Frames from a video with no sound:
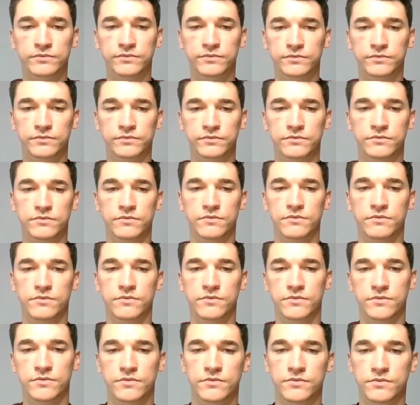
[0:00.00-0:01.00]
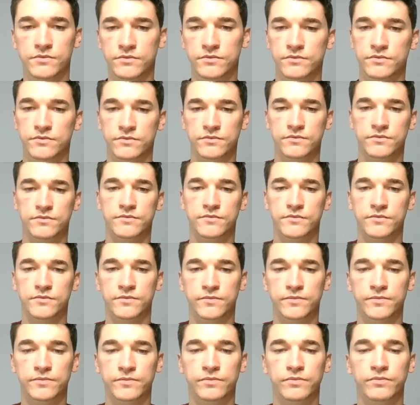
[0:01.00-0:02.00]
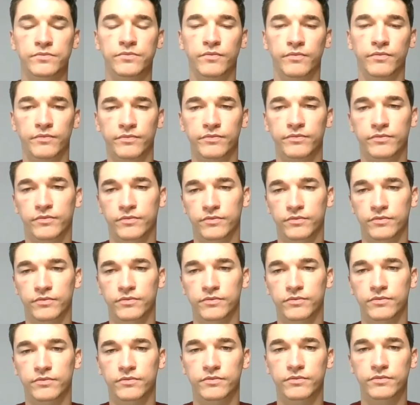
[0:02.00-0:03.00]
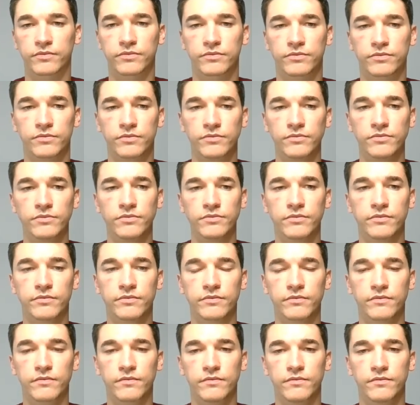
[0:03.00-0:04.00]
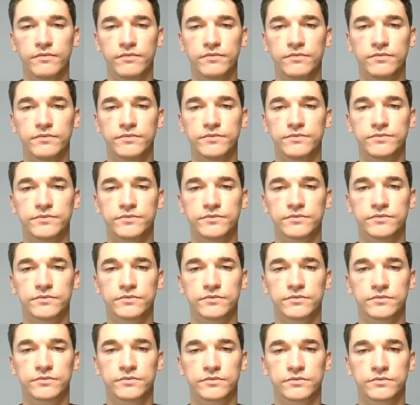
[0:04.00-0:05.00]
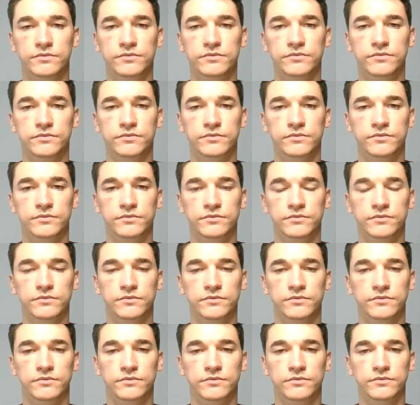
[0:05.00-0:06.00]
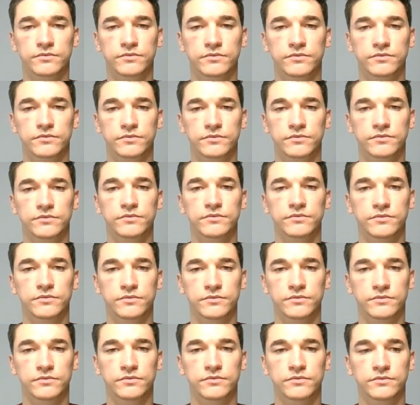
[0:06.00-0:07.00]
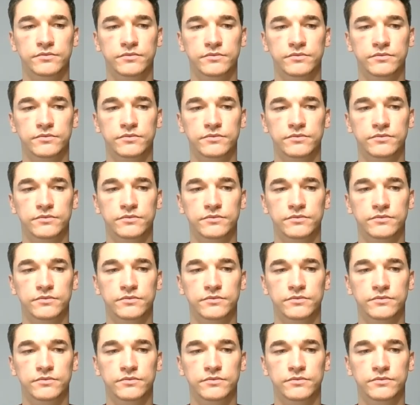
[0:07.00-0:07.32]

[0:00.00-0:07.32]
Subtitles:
(not speaking)